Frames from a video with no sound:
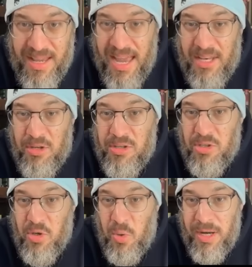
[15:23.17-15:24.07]
and you can
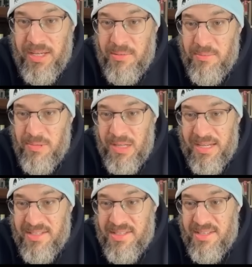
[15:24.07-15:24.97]
do quite
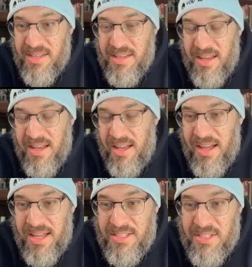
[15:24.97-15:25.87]
complex
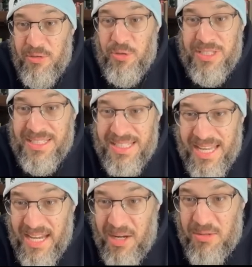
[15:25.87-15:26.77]
different
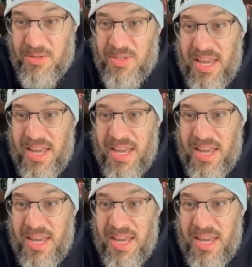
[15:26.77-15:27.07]
layouts,